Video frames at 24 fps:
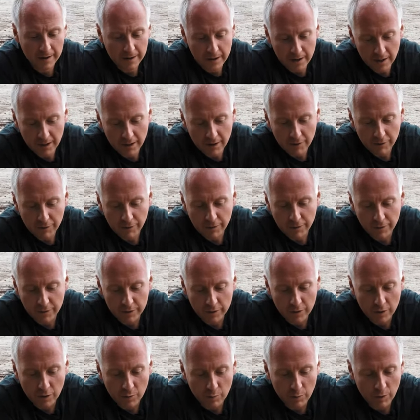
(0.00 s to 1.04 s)
If you
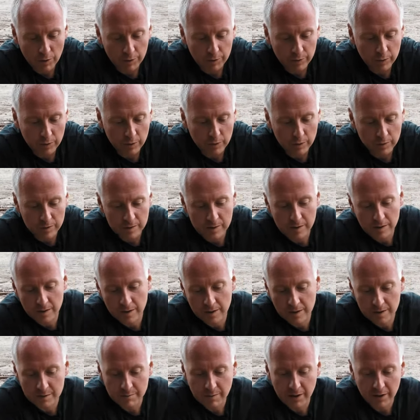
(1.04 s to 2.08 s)
don't want to use
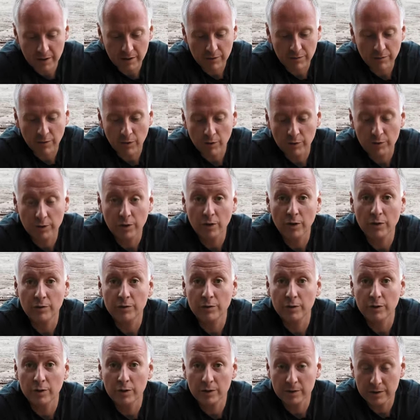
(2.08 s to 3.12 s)
this microphone, you of
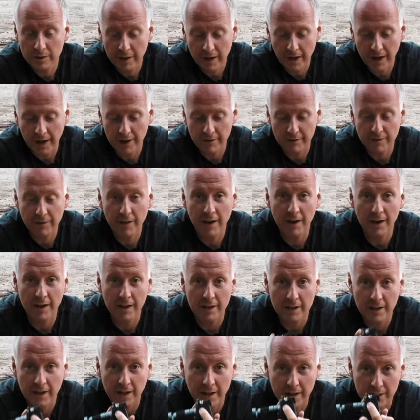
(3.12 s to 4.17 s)
course have a
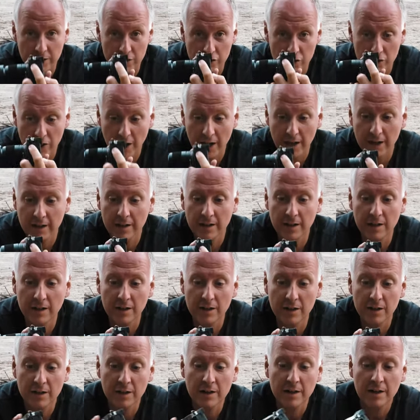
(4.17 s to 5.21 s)
jack
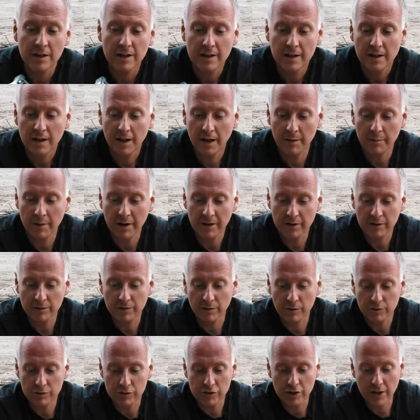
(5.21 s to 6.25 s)
here, a
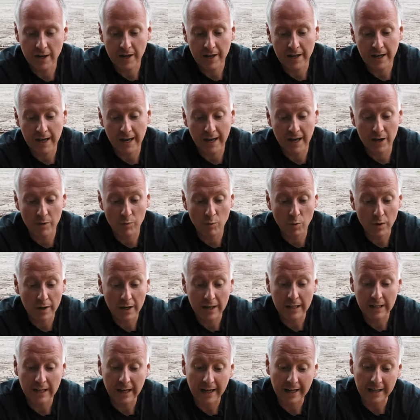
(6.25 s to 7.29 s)
microphone jack. And what
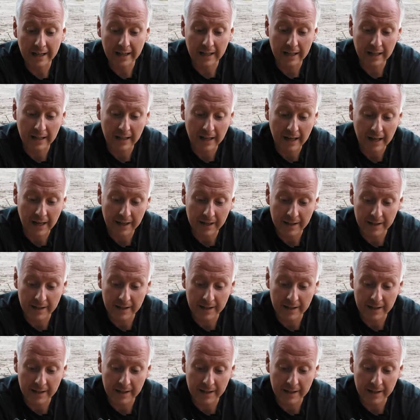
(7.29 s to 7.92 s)
I like a lot